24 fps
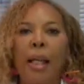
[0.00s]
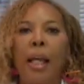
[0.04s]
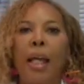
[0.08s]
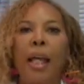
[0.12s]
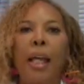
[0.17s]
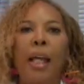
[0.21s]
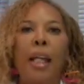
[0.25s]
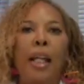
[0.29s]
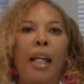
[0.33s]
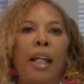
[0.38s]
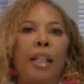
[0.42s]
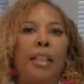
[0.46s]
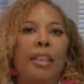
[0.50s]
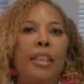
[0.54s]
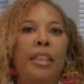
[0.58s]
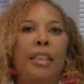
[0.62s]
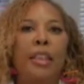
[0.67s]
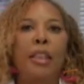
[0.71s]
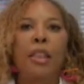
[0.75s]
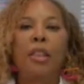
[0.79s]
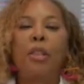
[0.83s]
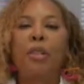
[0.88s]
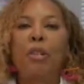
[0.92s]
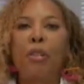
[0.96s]
And I
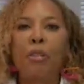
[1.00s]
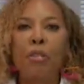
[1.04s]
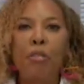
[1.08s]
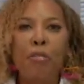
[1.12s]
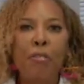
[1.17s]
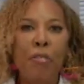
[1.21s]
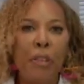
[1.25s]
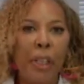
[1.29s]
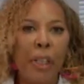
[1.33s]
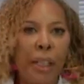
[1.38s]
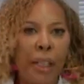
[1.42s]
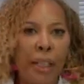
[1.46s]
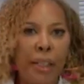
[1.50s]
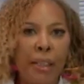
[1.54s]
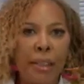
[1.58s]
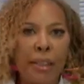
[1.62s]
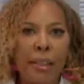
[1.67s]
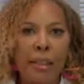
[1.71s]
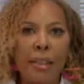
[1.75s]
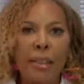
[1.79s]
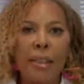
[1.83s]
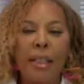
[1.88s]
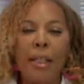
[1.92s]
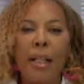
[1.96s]
did her
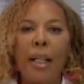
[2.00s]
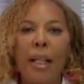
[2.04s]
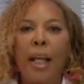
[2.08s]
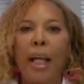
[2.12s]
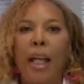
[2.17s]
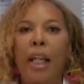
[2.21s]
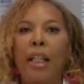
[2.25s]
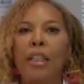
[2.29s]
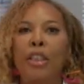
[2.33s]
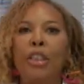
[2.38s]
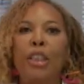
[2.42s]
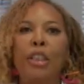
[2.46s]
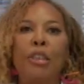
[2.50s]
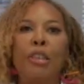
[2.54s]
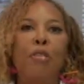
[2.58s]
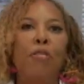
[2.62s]
face and she